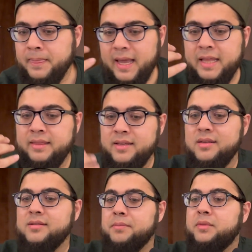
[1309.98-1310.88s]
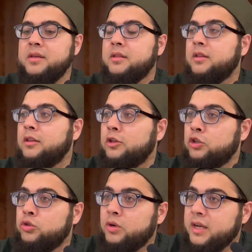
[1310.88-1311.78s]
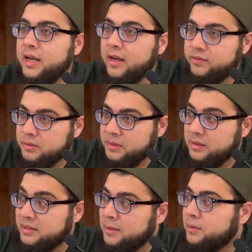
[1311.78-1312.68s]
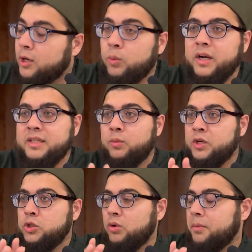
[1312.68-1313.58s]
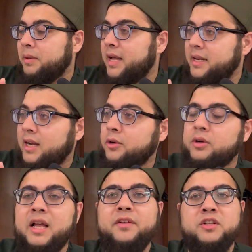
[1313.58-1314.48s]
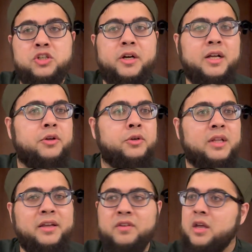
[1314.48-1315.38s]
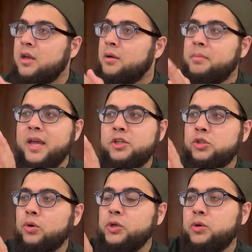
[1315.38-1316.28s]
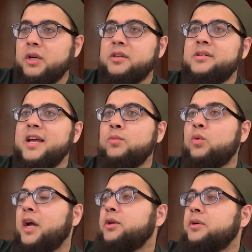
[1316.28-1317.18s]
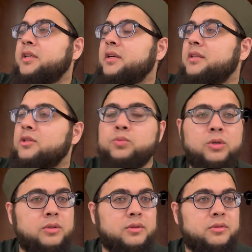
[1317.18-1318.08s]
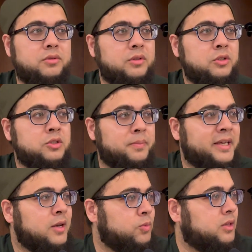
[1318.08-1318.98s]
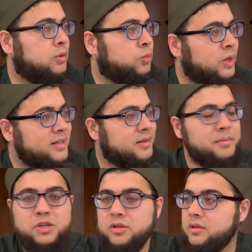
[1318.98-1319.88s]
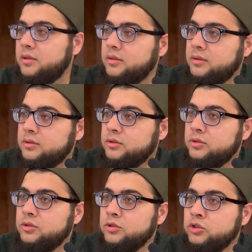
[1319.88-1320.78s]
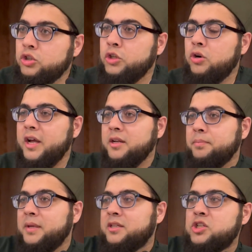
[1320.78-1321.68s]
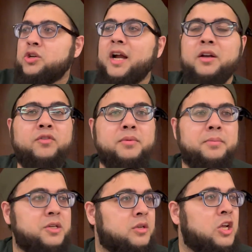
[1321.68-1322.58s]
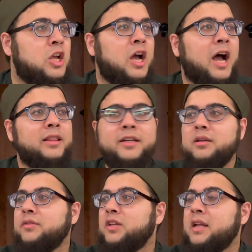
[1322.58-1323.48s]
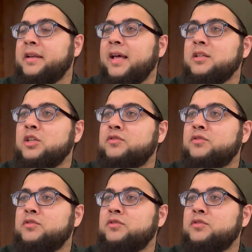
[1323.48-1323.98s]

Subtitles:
And this is something you and I have to be deeply aware that when you are planning out your life and charting out your life, make sure you understand why you're here in this world to begin with. What is the mission? So you don't end up being distracted from the mission. I like to give the analogy of